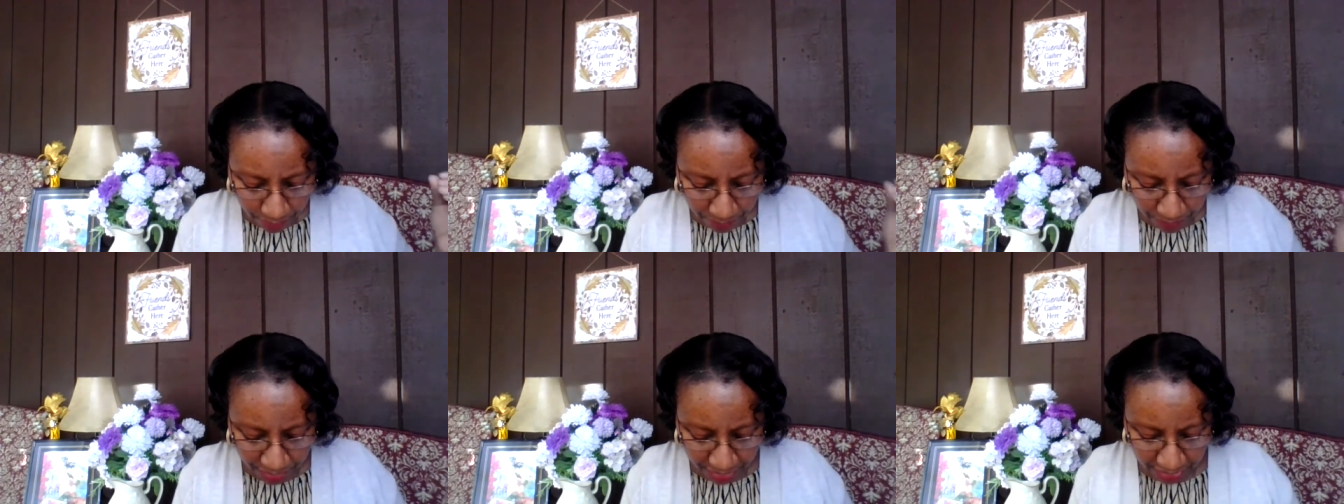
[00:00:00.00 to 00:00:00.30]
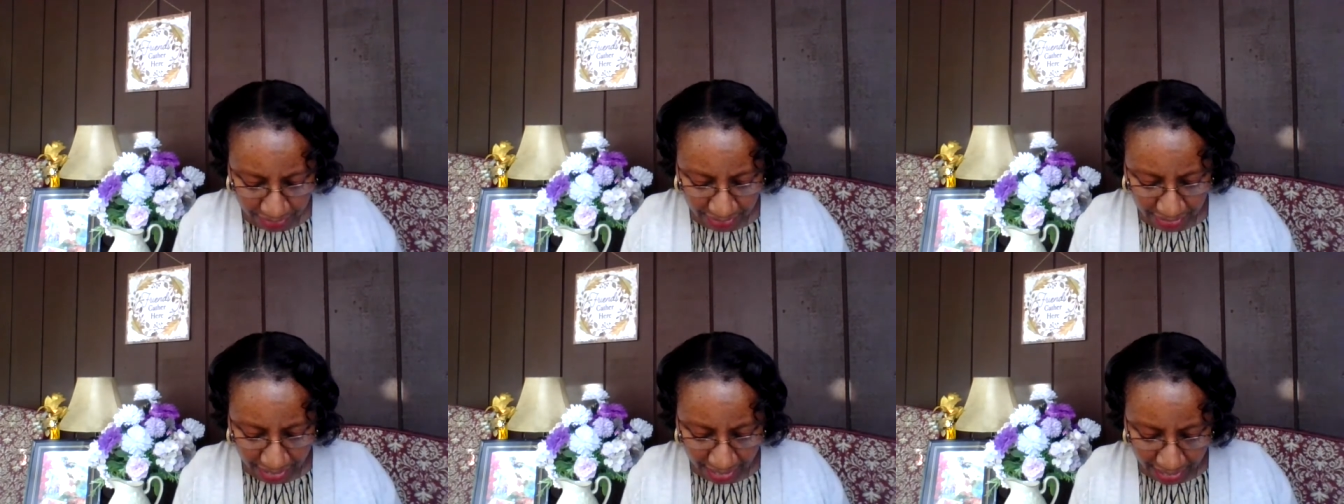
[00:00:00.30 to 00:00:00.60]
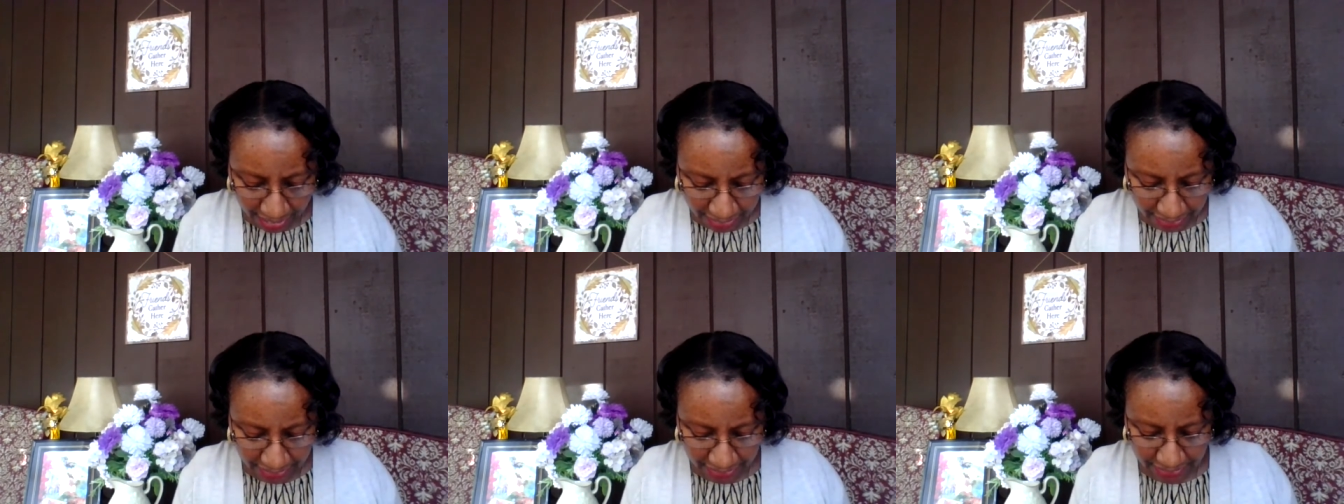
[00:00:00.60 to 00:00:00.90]
But
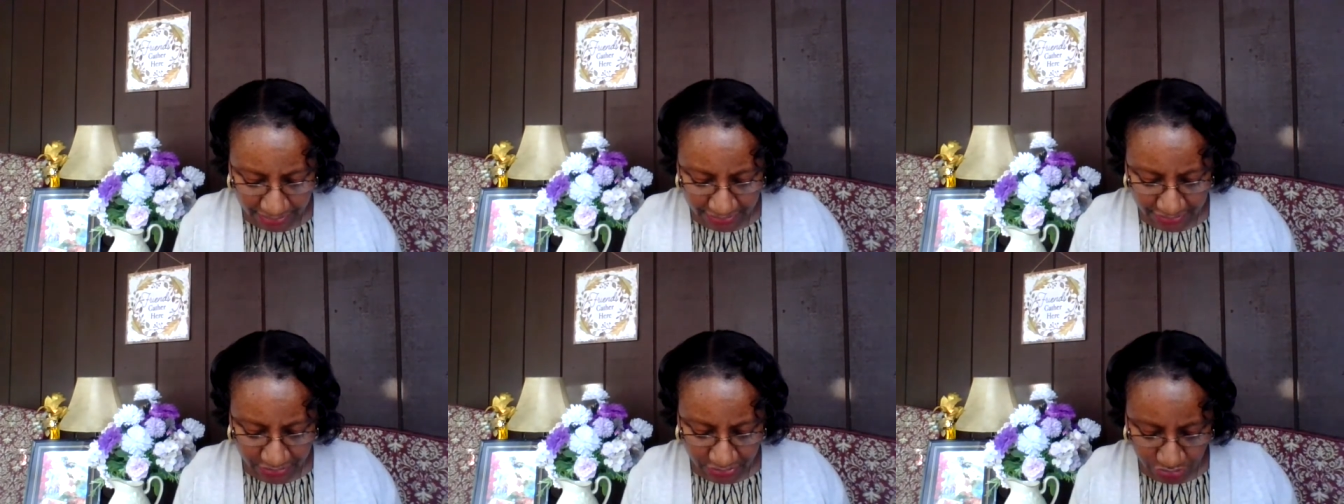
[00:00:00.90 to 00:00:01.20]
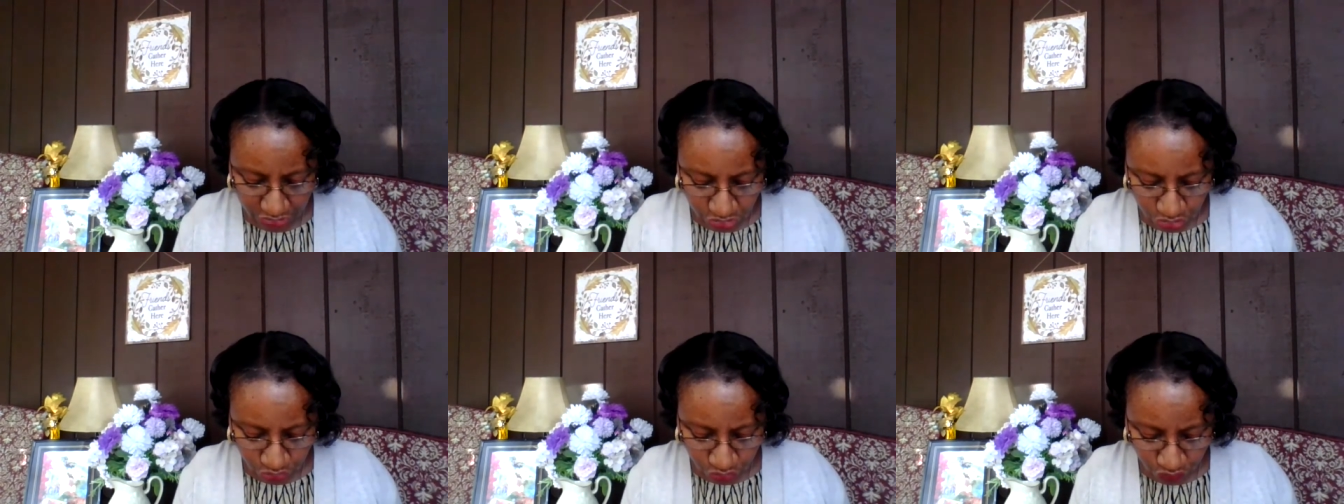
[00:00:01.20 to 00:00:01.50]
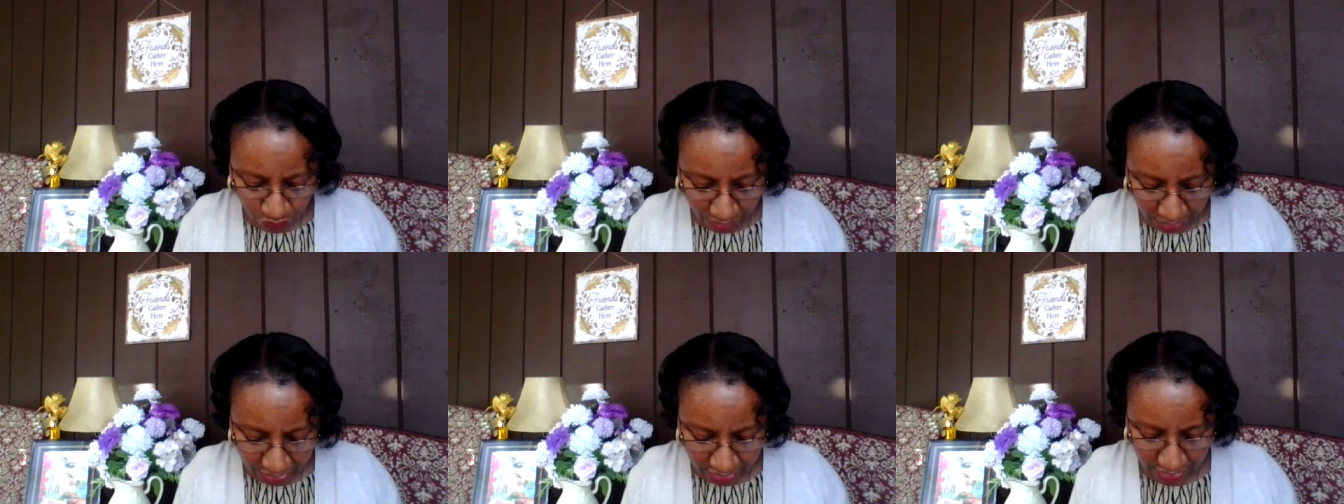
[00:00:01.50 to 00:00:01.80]
God is the
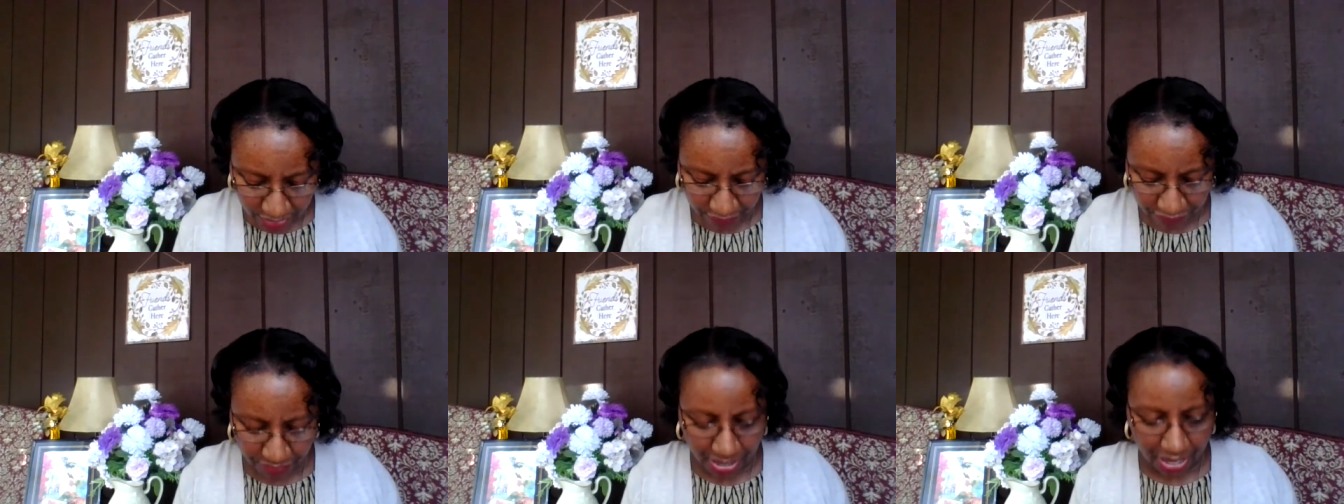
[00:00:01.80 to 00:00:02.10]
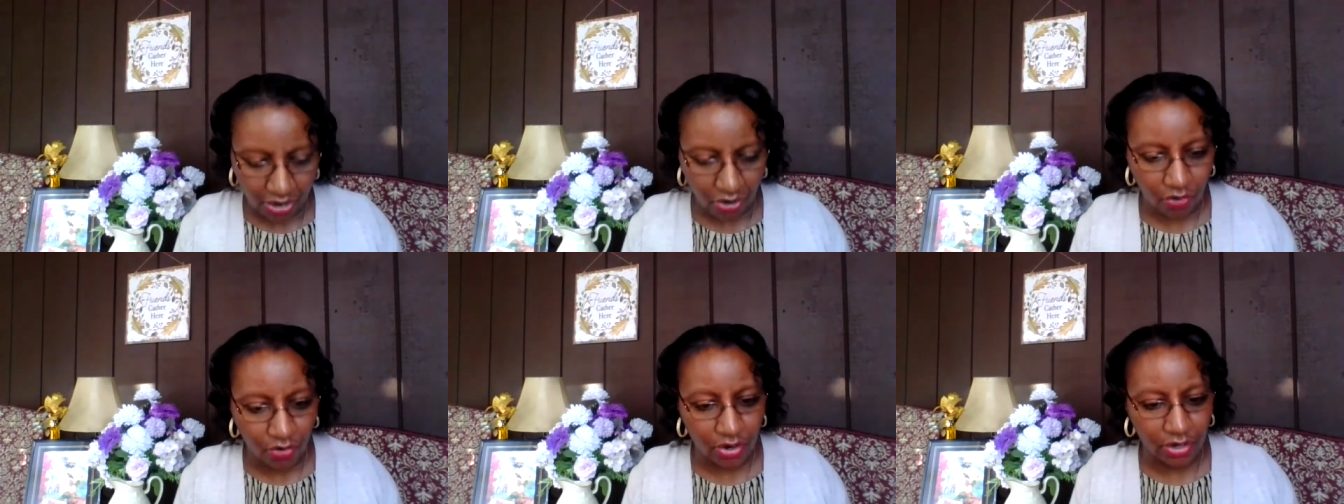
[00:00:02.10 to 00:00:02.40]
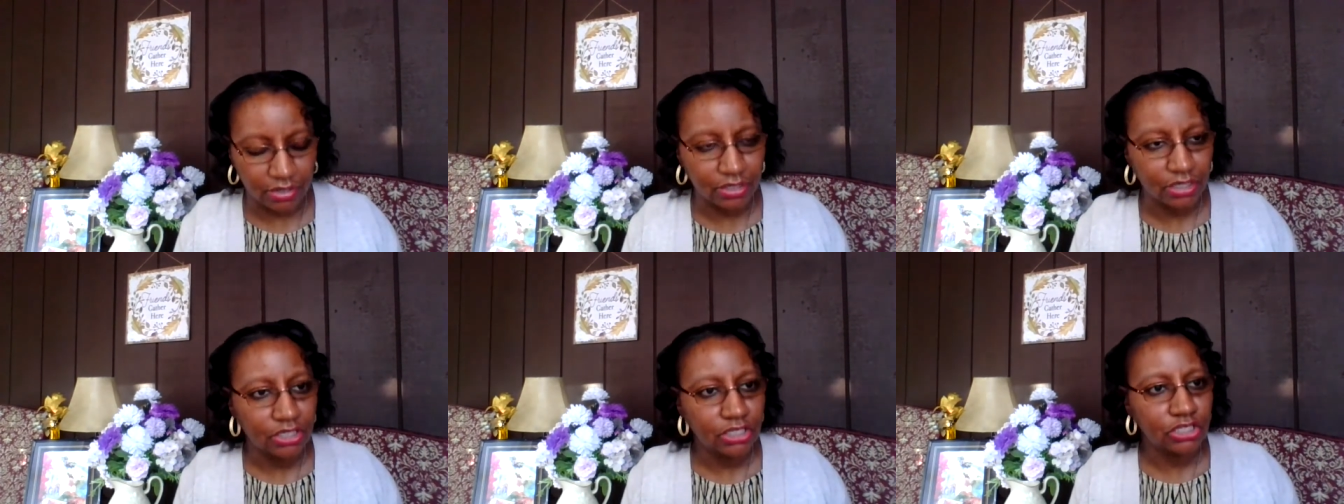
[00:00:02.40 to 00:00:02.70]
strength of my
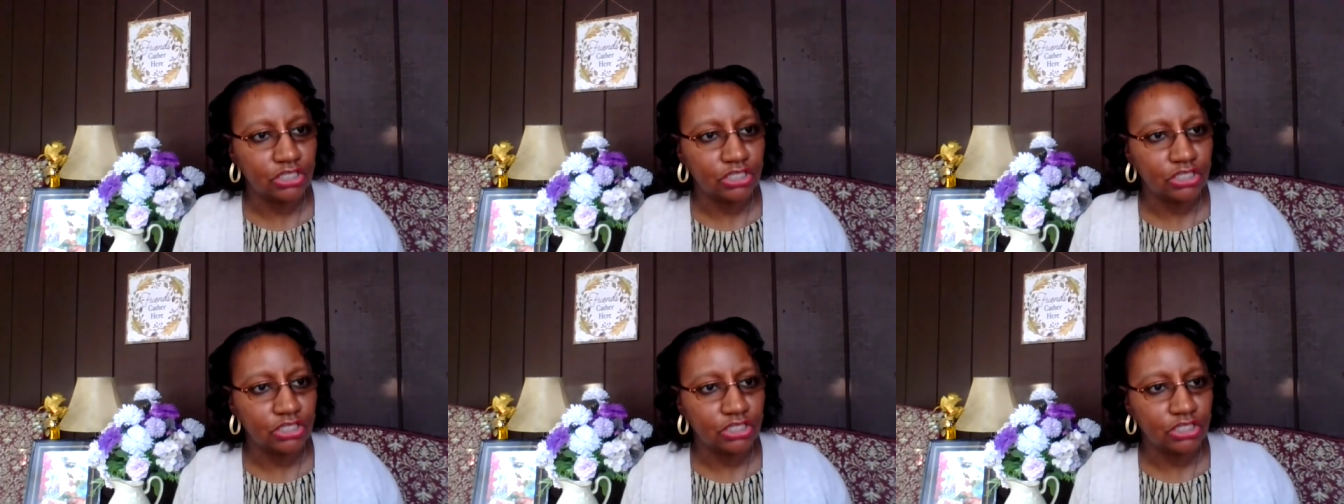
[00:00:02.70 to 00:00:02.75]
heart.